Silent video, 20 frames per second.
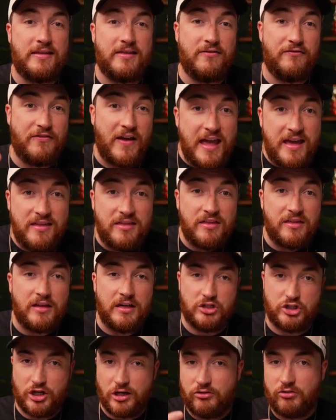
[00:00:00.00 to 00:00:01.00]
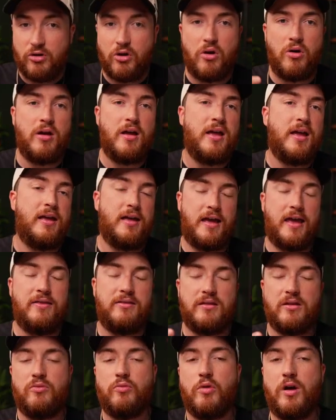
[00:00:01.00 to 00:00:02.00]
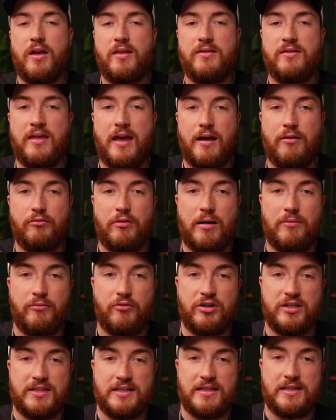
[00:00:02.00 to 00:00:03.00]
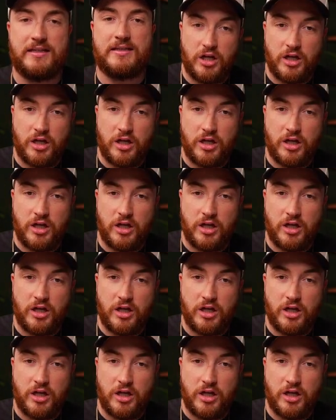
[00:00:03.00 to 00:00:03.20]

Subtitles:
faith in general, and then one that references